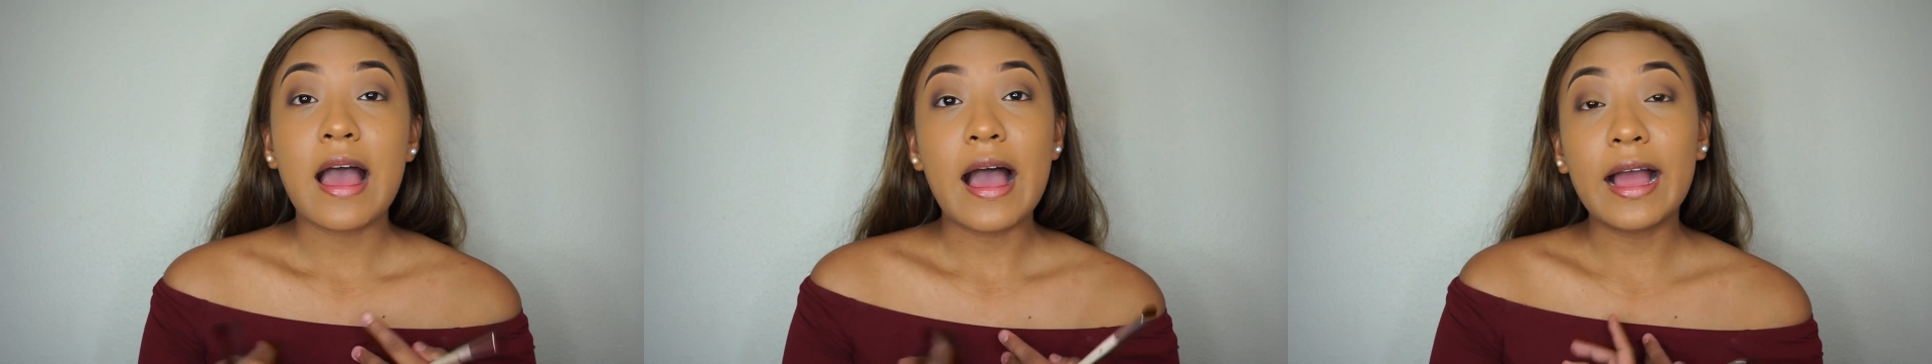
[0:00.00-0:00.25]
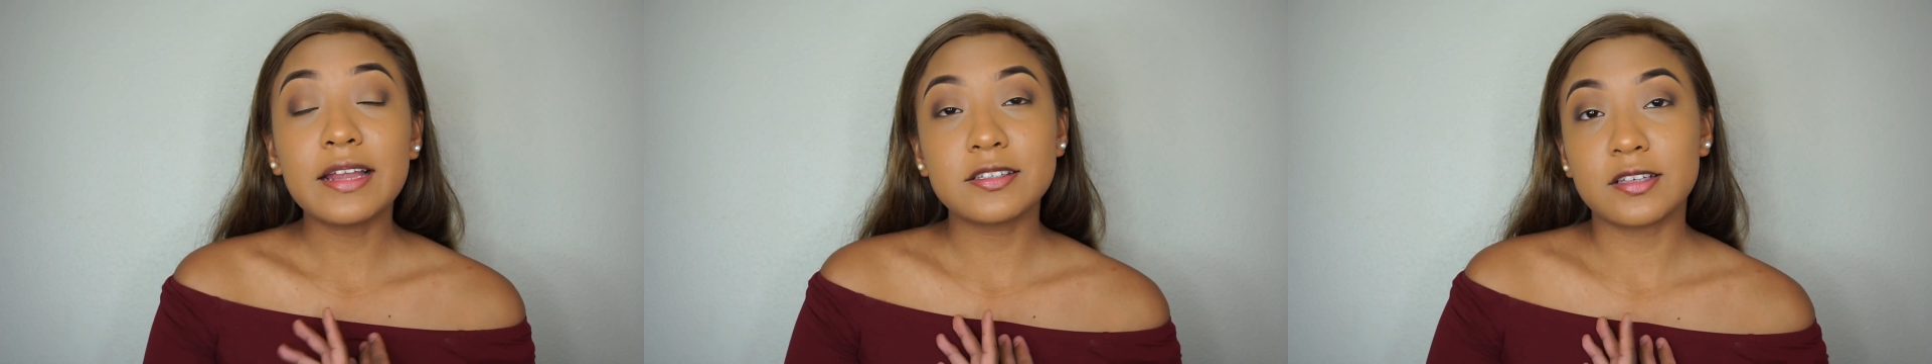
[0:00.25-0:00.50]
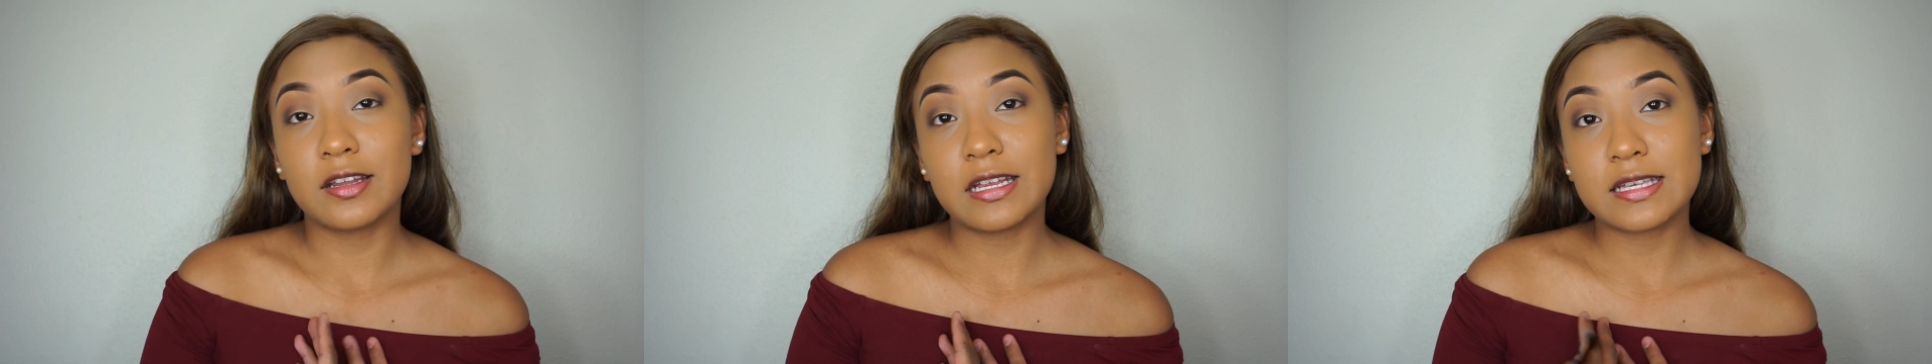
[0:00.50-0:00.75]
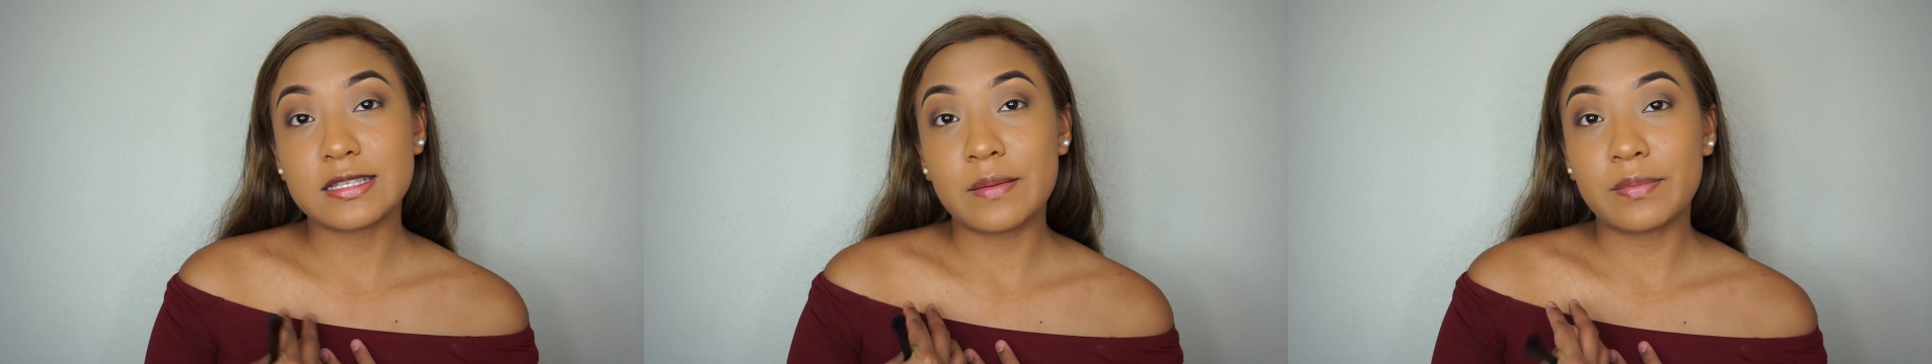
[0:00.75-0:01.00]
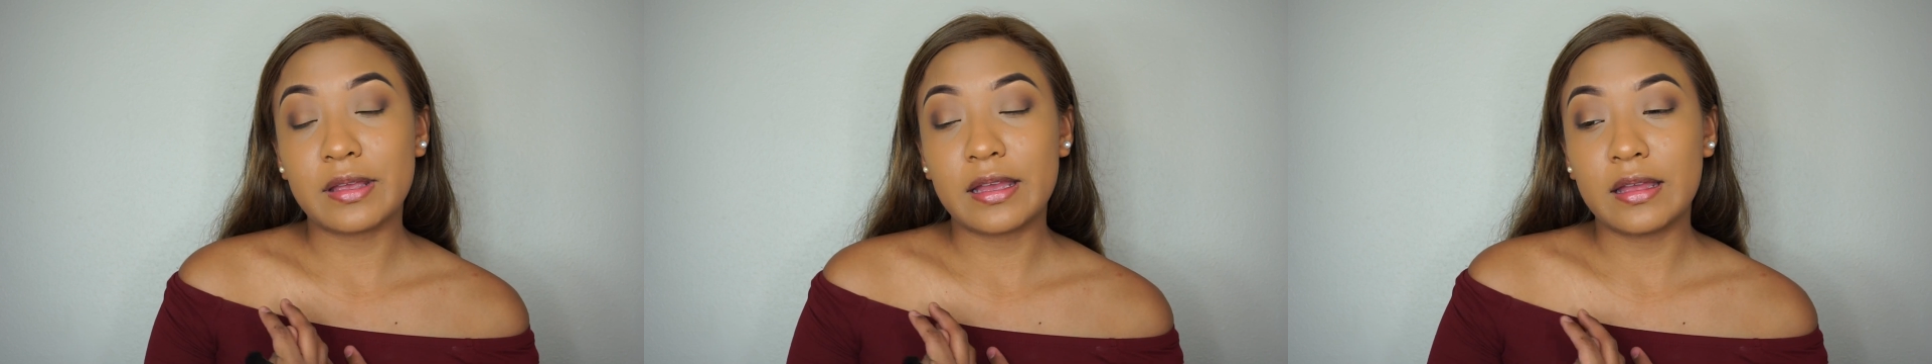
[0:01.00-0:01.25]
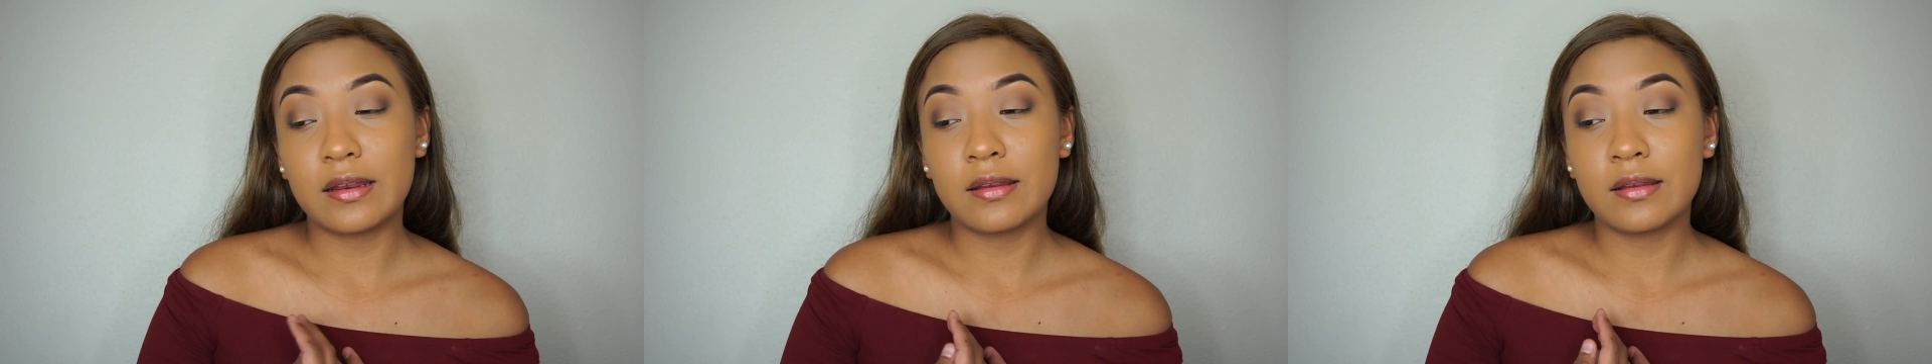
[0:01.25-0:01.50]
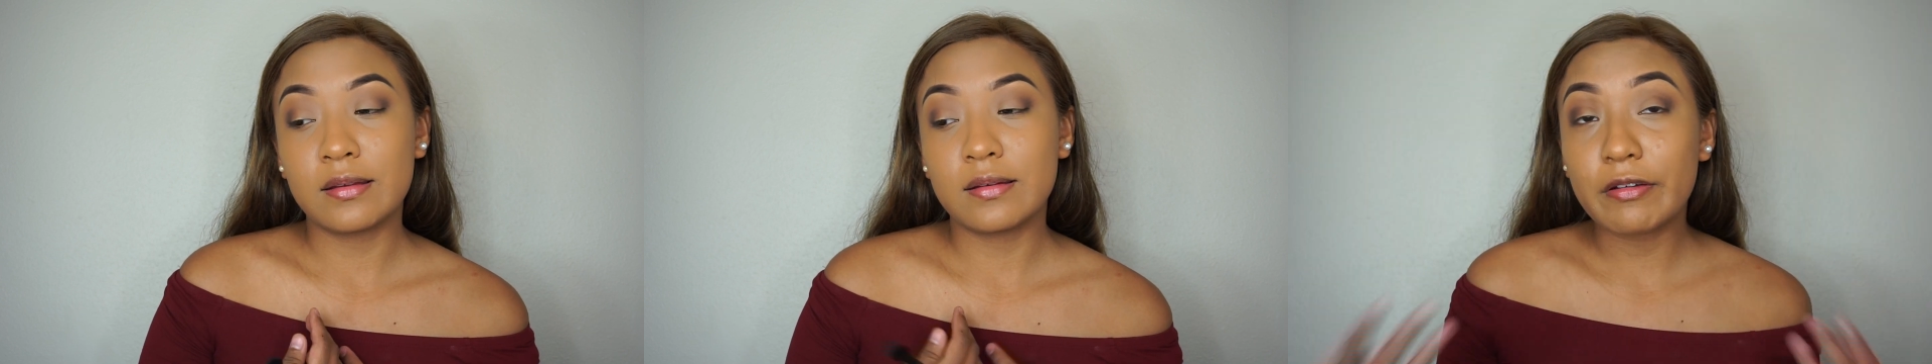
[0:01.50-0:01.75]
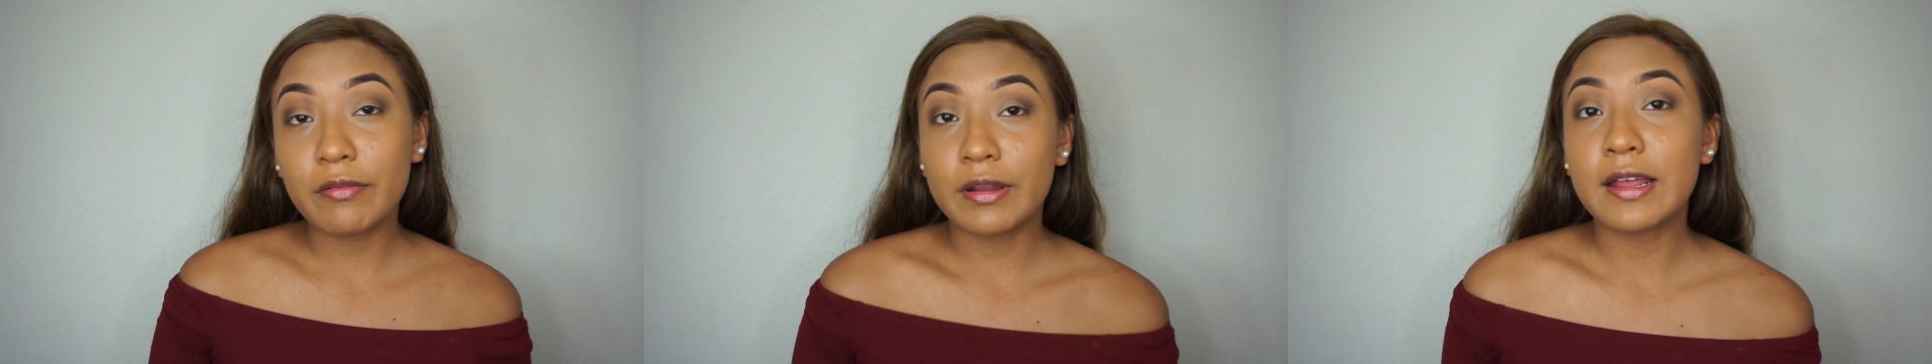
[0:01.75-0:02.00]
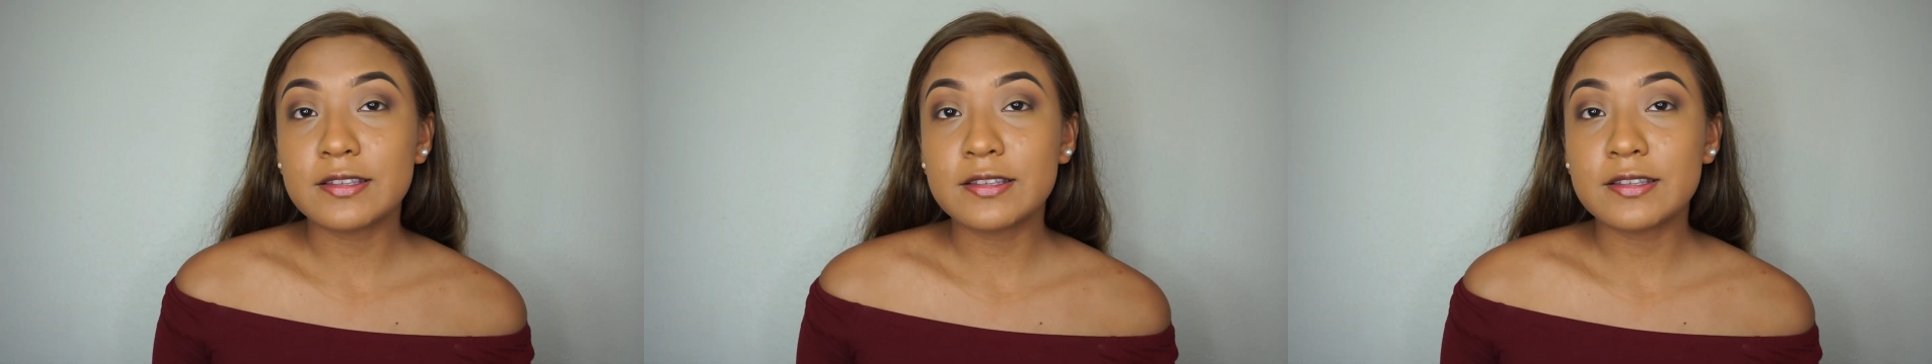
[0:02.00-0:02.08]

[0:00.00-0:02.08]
accept it, and everyone